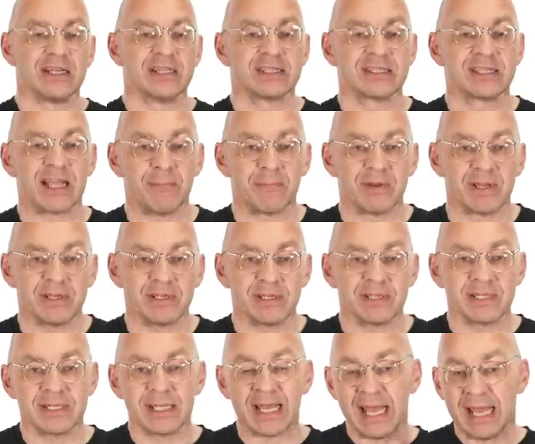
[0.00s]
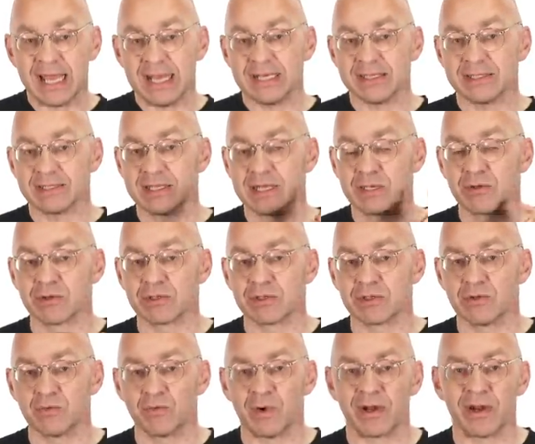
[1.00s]
Sub in k is equal
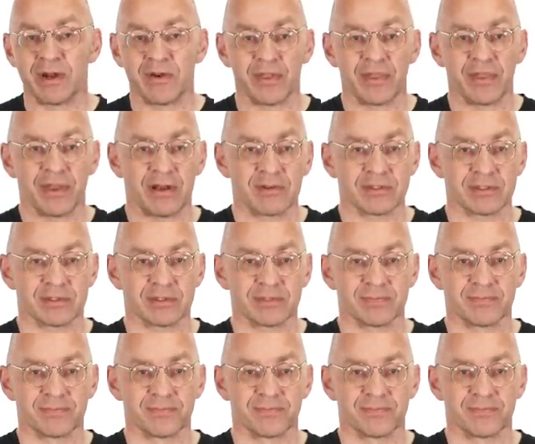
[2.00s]
to 100,000.